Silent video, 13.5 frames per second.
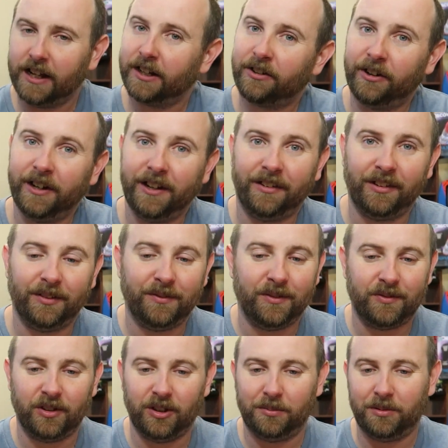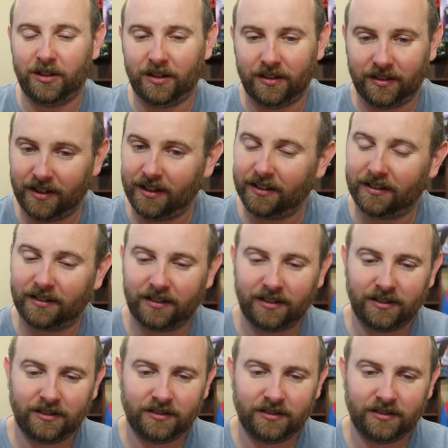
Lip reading: A lot of Koreans live in the Philippines, yes.